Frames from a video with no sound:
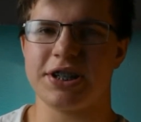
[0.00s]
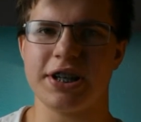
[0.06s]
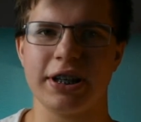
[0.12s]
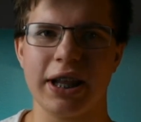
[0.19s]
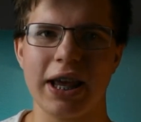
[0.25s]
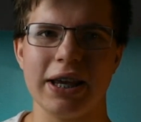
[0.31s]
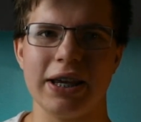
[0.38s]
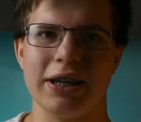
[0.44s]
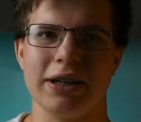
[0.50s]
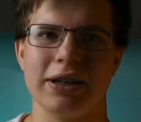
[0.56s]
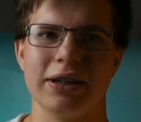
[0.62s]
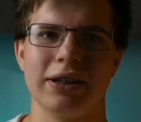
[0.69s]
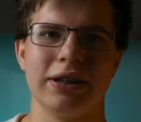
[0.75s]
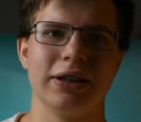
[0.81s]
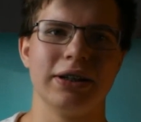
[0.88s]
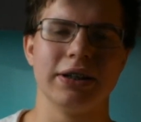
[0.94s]
and light.
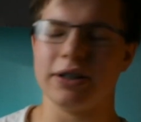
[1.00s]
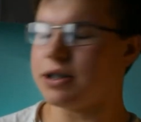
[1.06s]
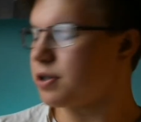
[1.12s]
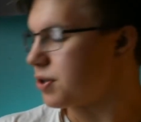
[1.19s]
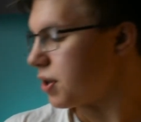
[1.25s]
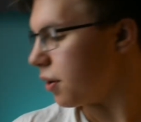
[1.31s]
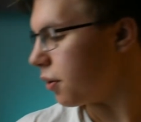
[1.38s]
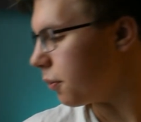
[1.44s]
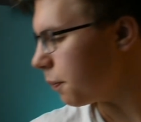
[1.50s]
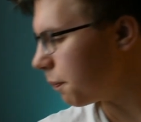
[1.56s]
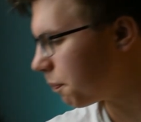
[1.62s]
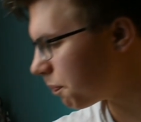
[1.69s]
So,